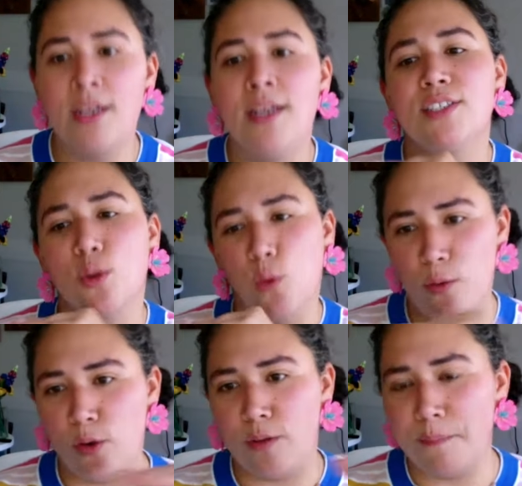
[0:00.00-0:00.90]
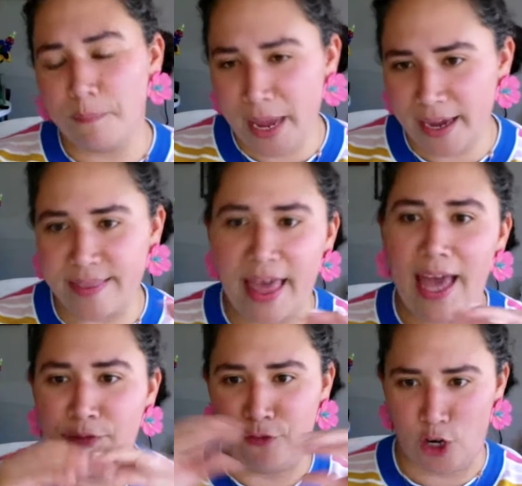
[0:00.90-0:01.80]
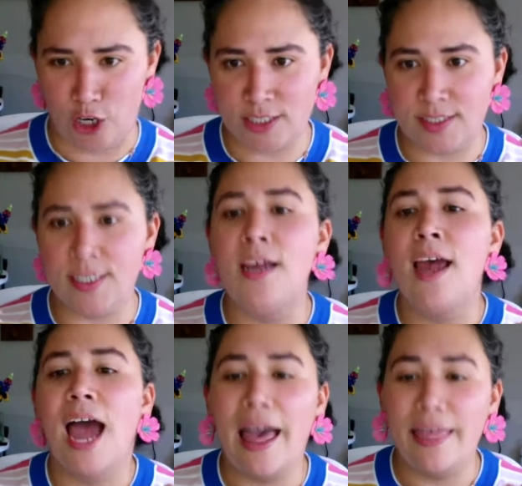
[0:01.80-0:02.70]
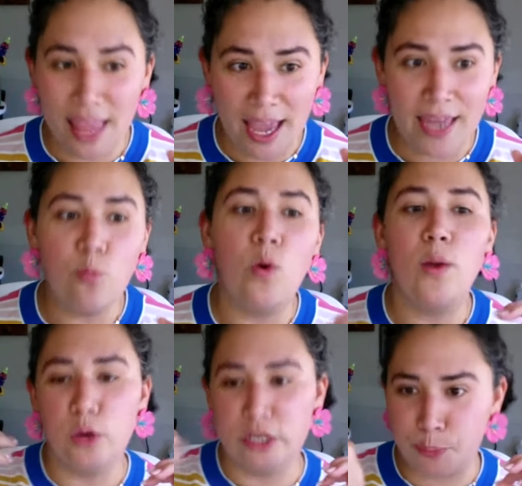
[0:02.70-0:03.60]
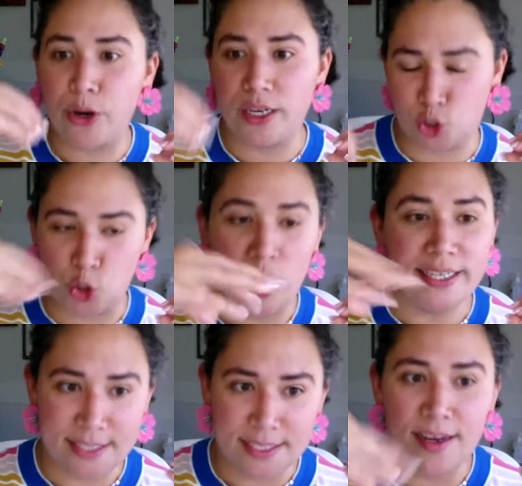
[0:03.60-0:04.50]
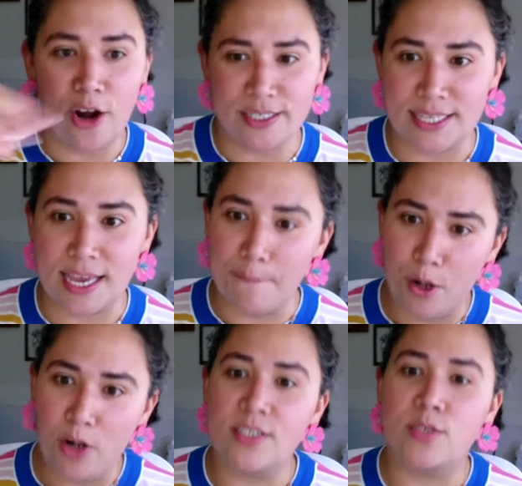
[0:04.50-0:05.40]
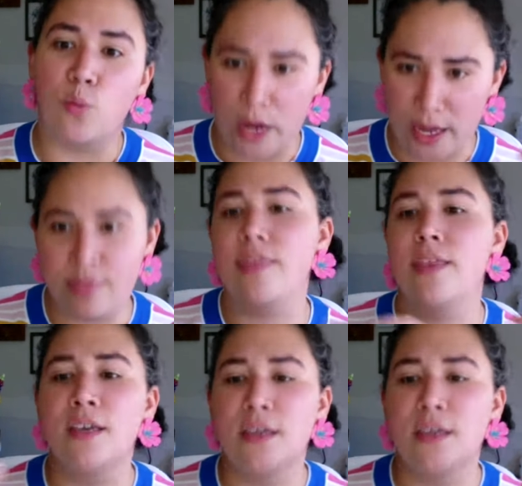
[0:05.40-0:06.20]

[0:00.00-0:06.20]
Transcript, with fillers: So we would make that first, and then we would treat our samples with,